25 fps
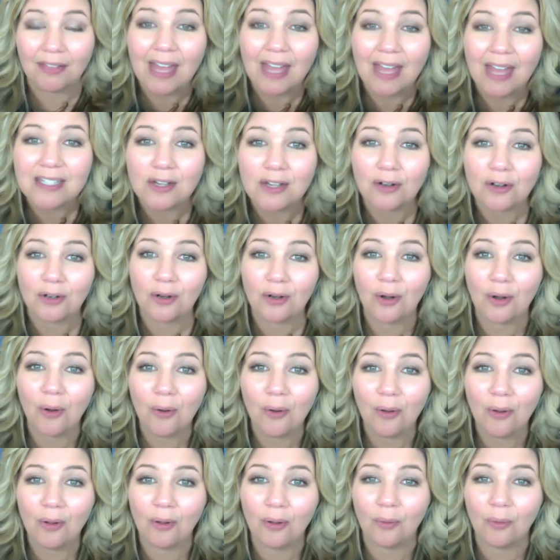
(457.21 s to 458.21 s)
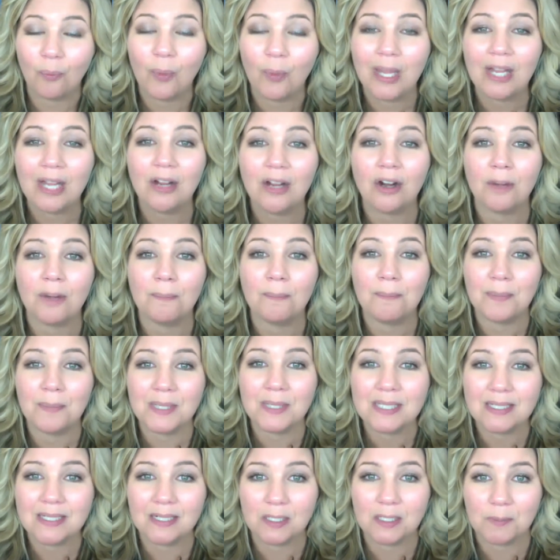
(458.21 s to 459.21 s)
That's our goal. We are
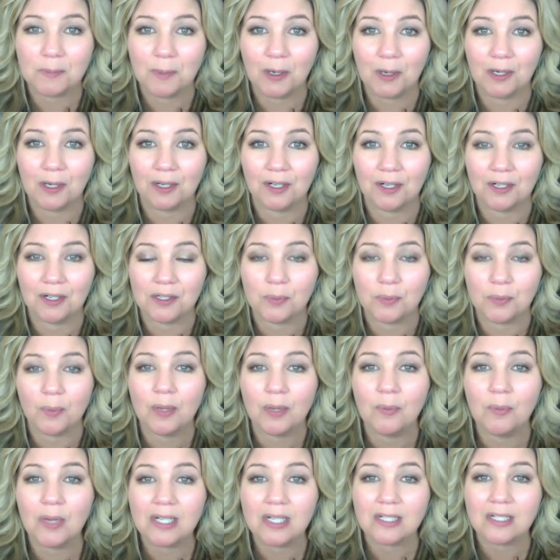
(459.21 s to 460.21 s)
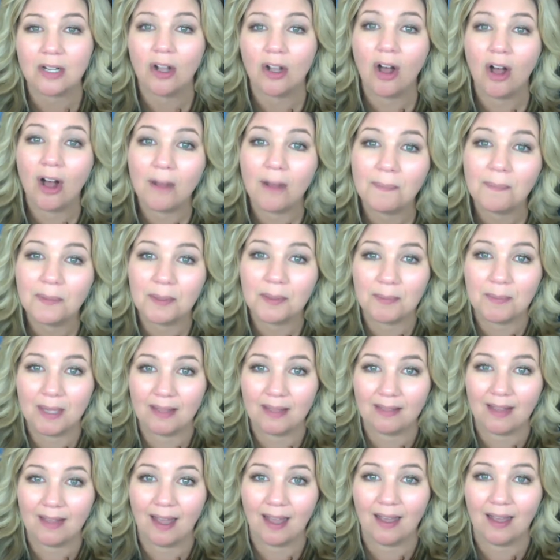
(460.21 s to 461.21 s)
business partners. We want to
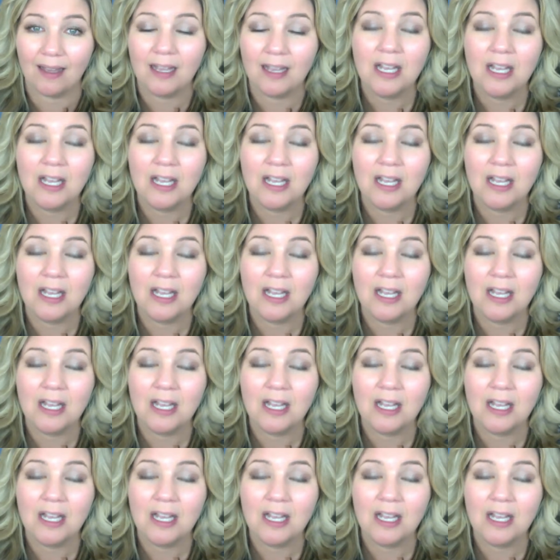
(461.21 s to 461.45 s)
complement that.